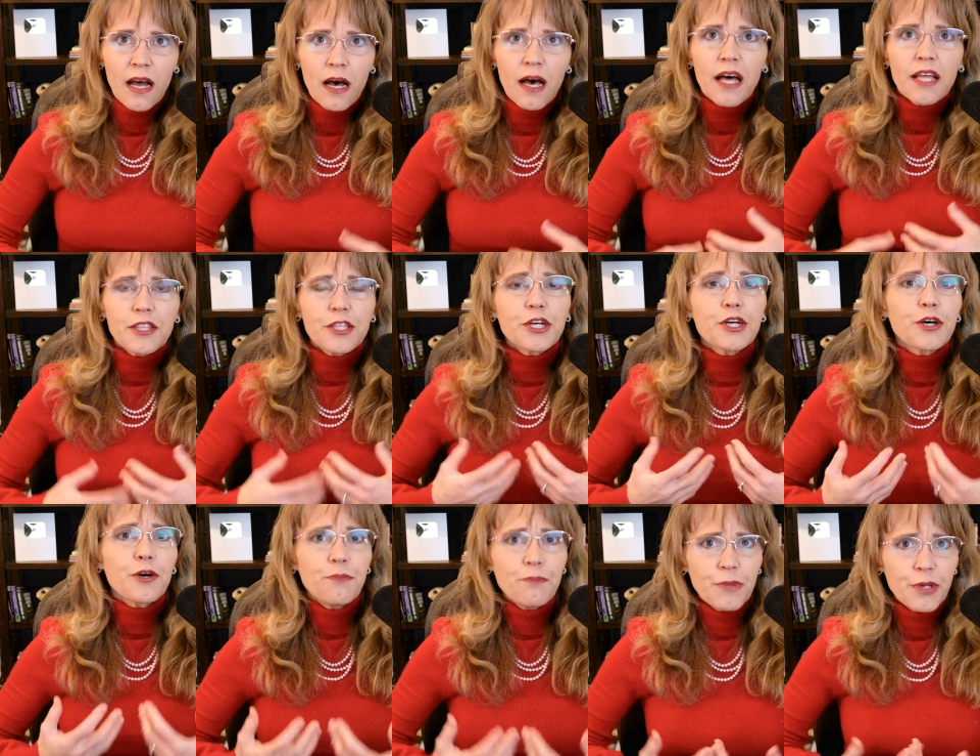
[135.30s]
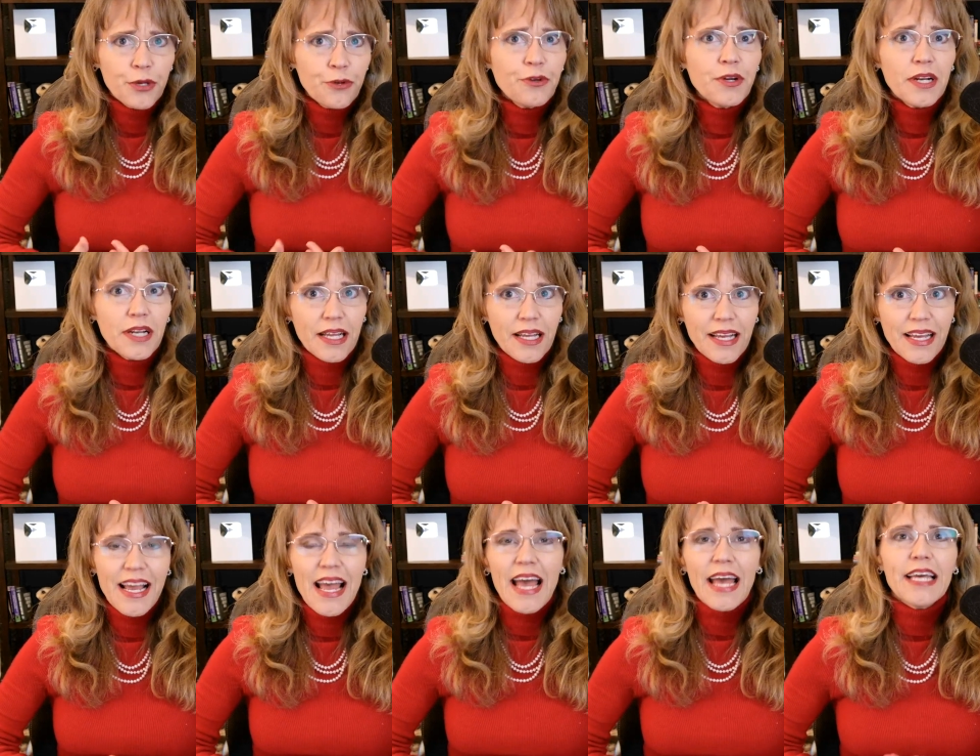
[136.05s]
The community
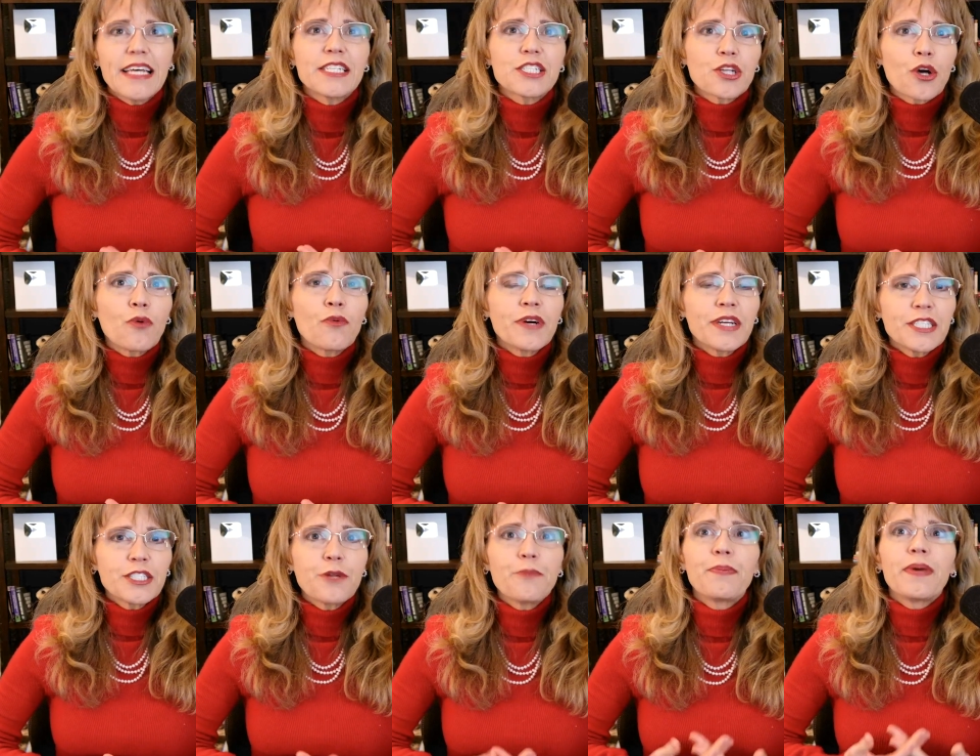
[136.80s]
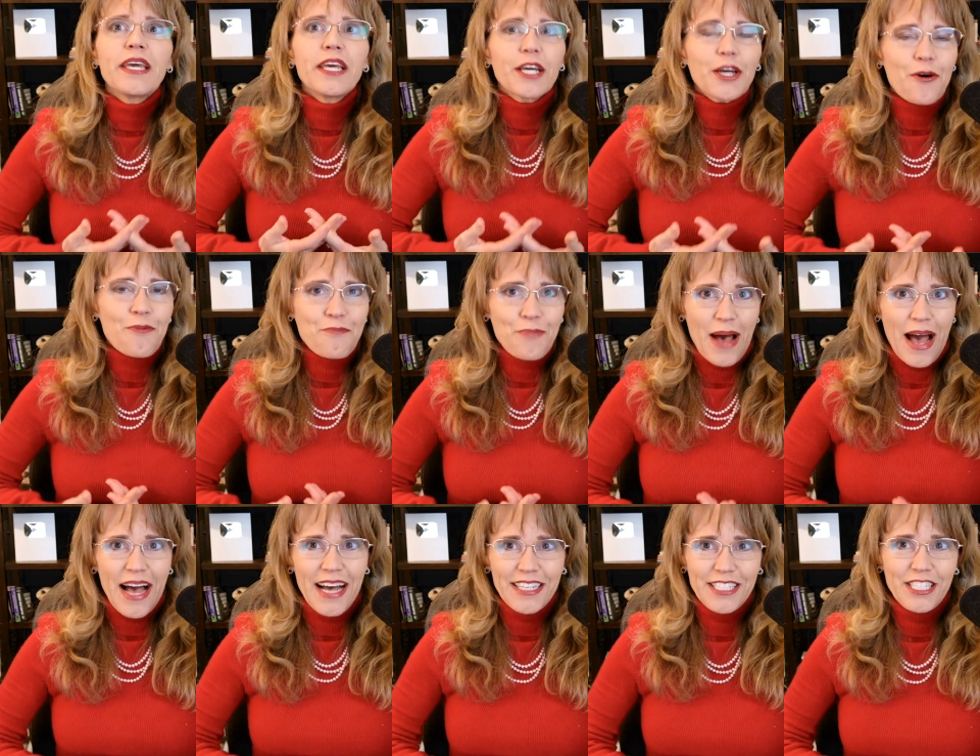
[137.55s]
is going to be
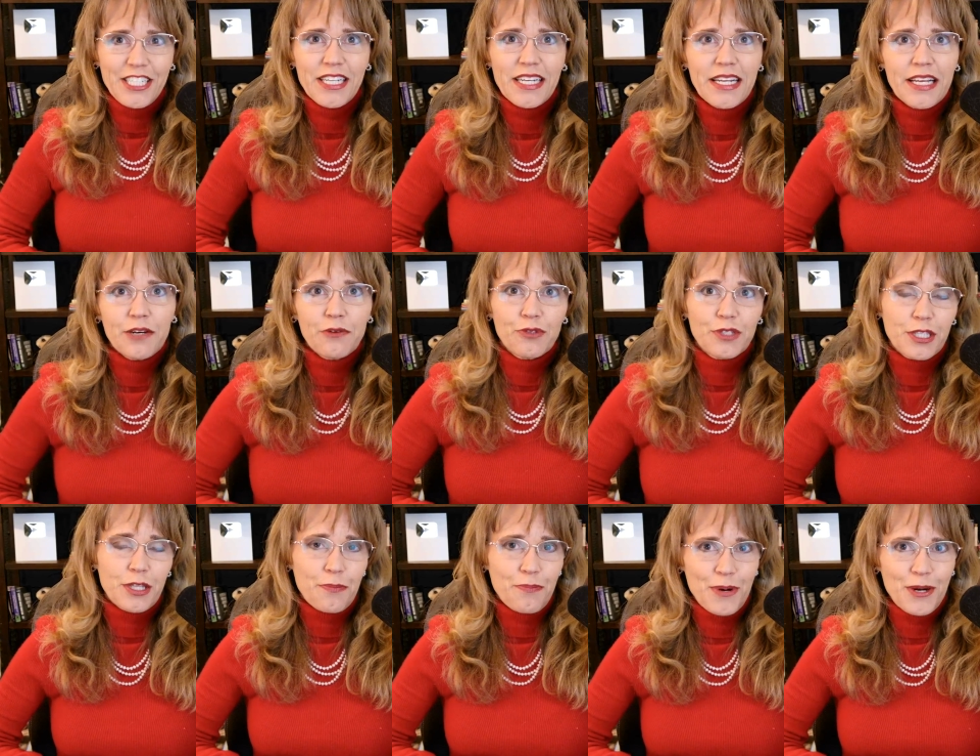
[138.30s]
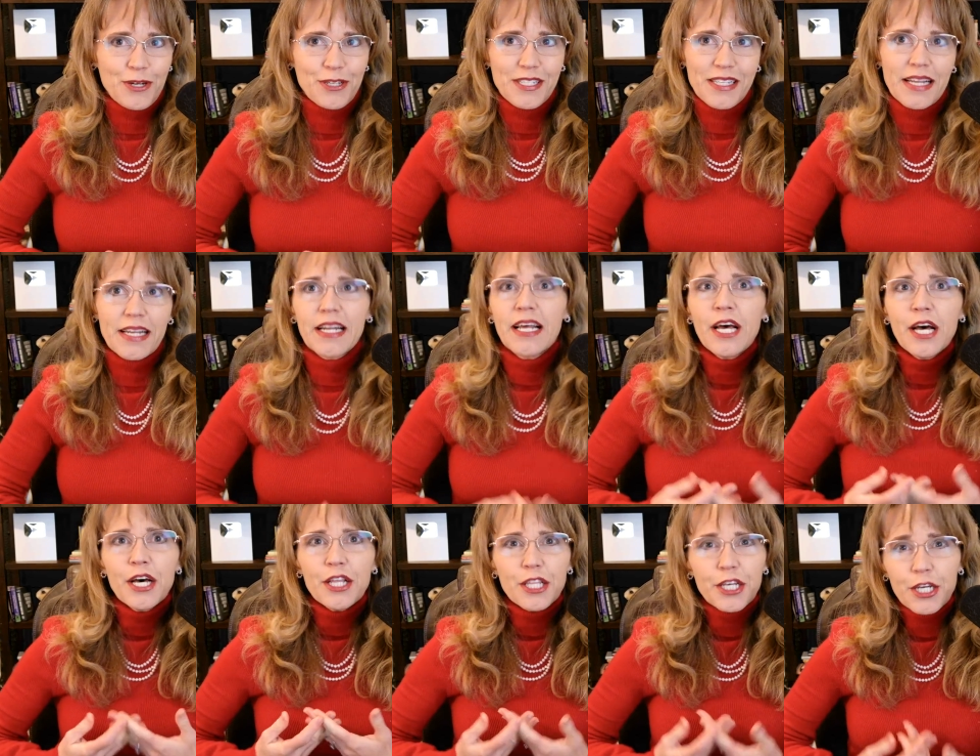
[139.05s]
compassionate with the person.
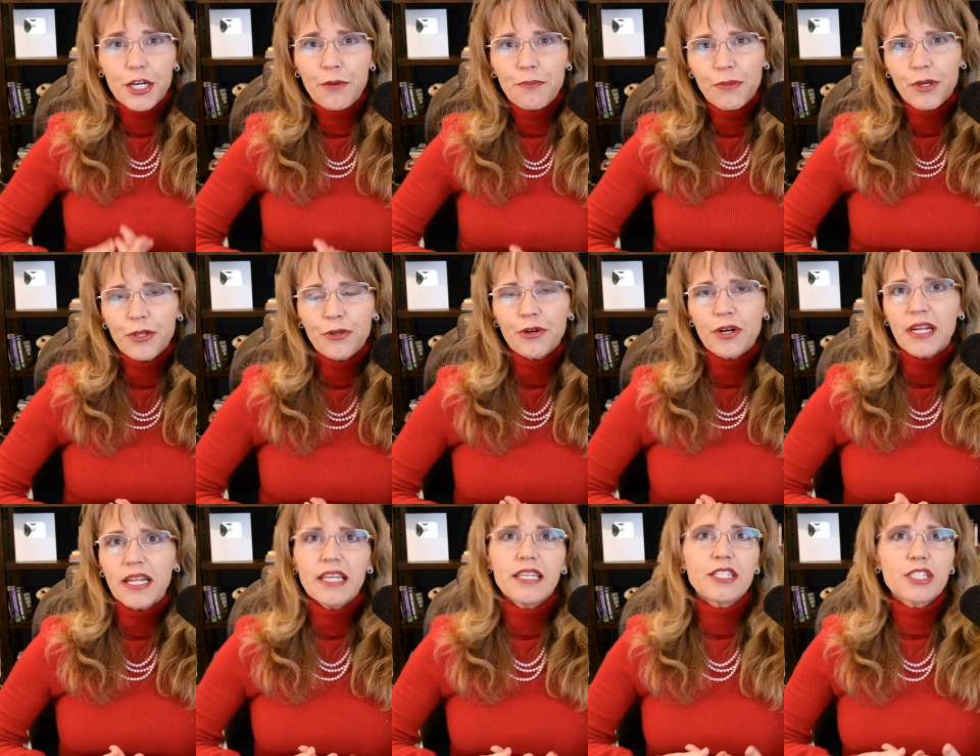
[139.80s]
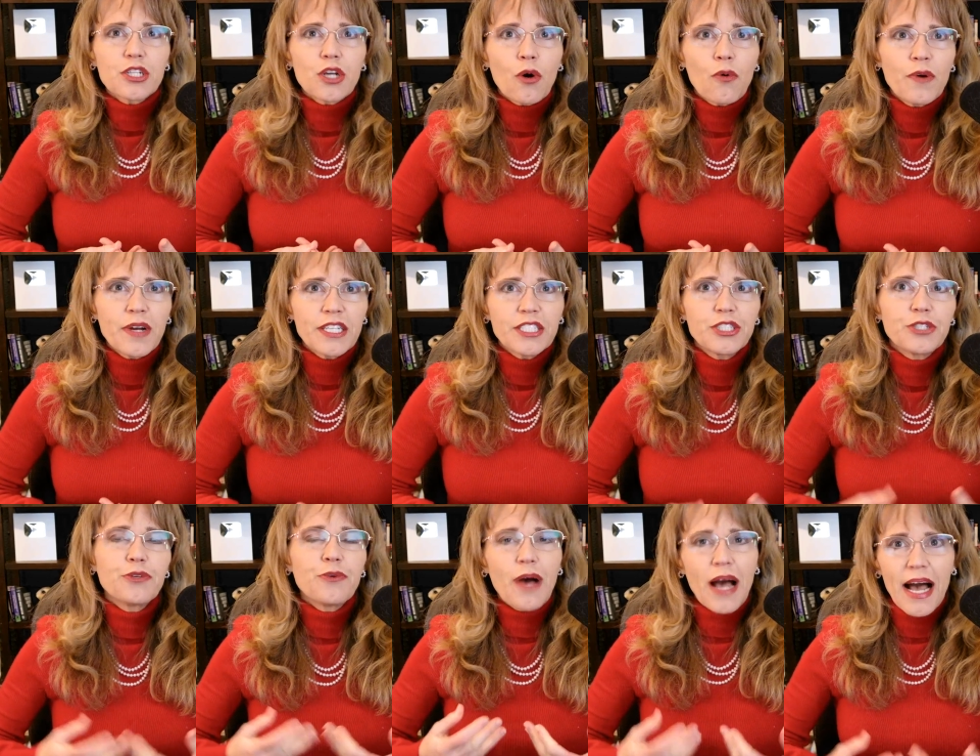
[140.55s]
The community is going
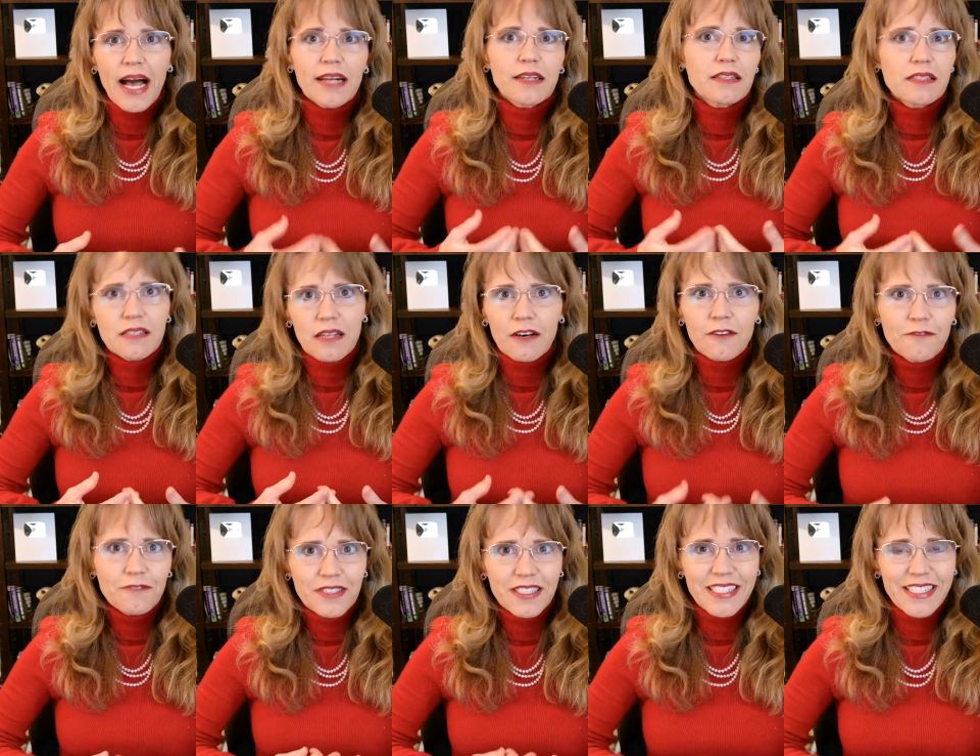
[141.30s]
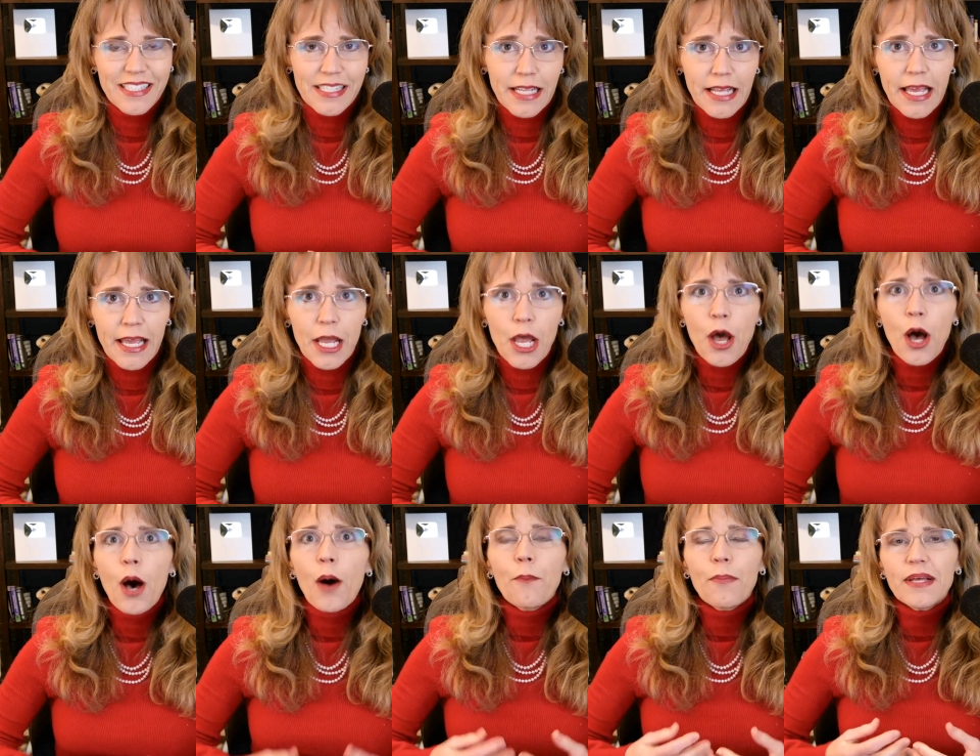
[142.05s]
to act selflessly,
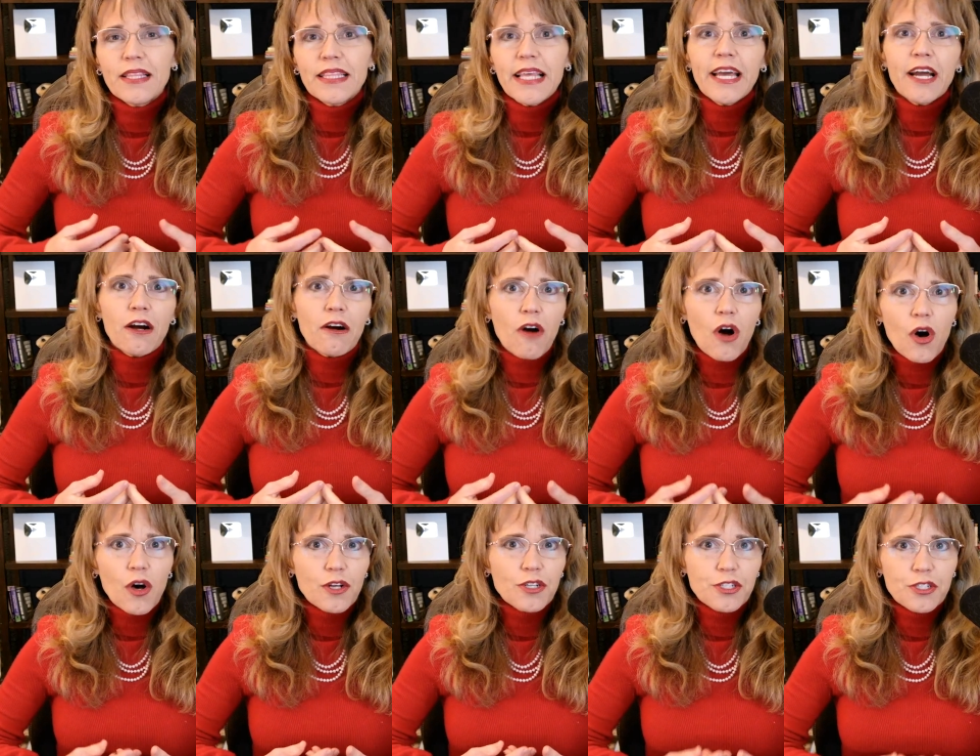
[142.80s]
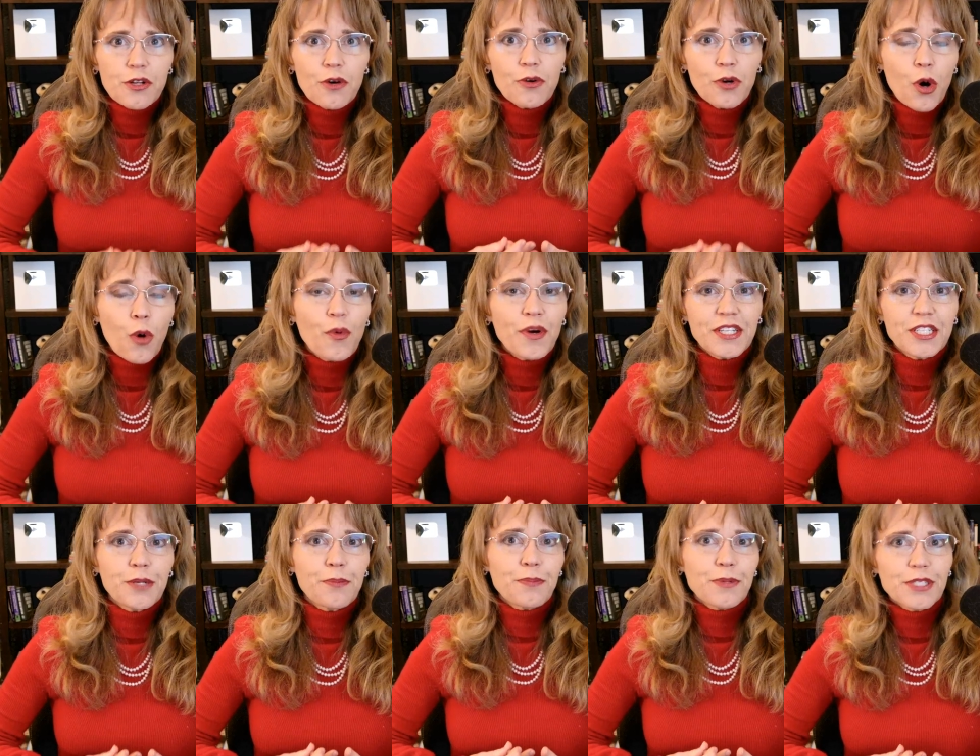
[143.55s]
but they are also going to
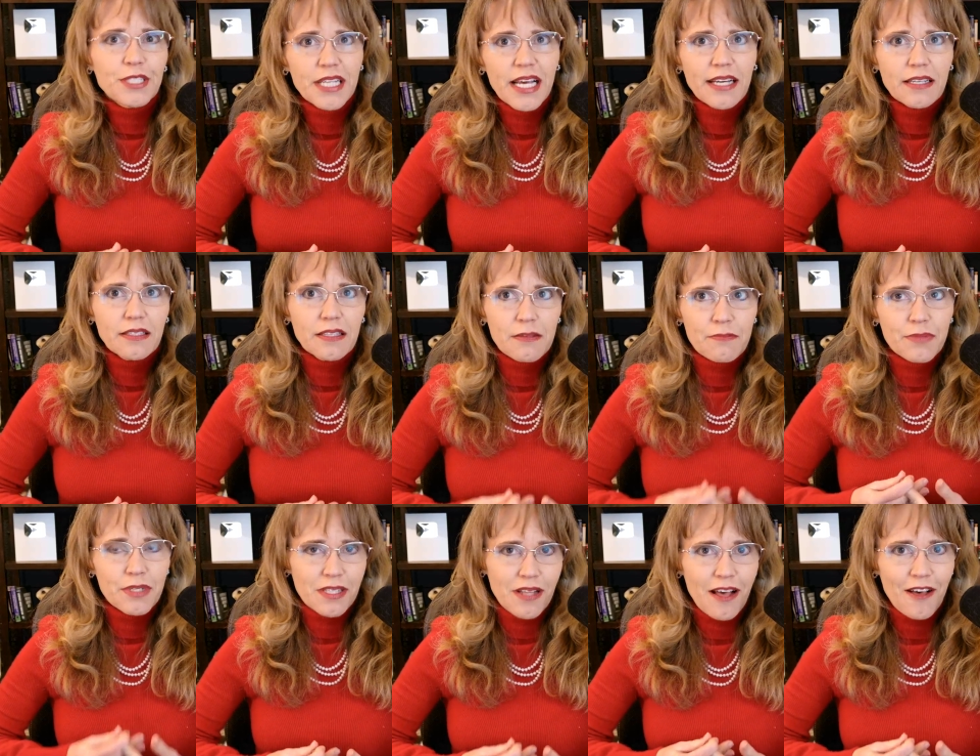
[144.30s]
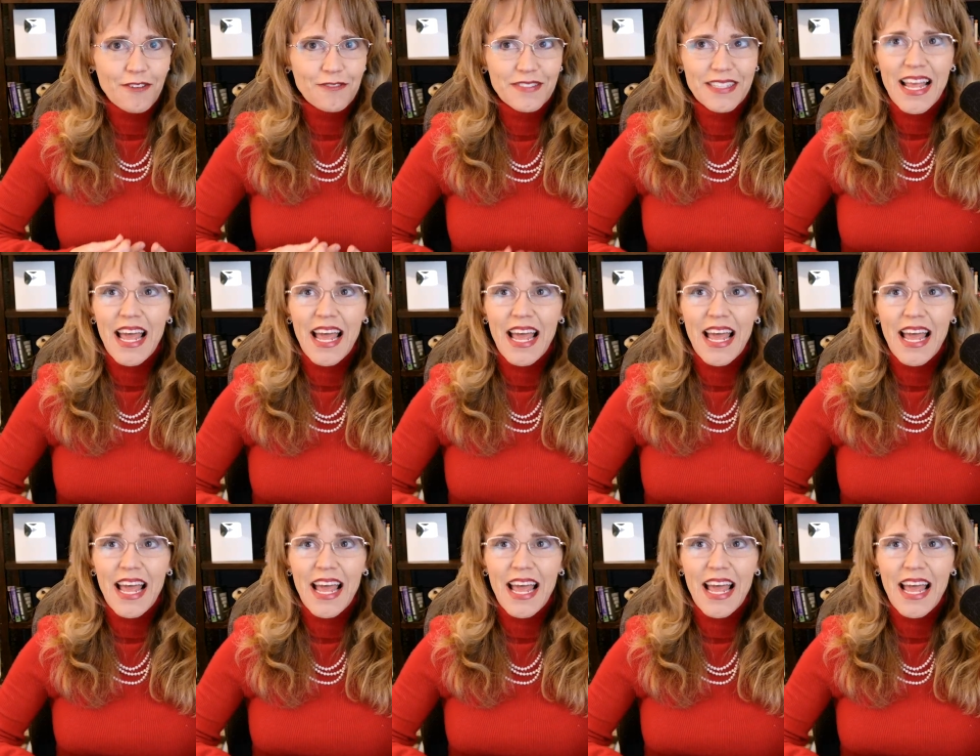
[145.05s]
protect themselves.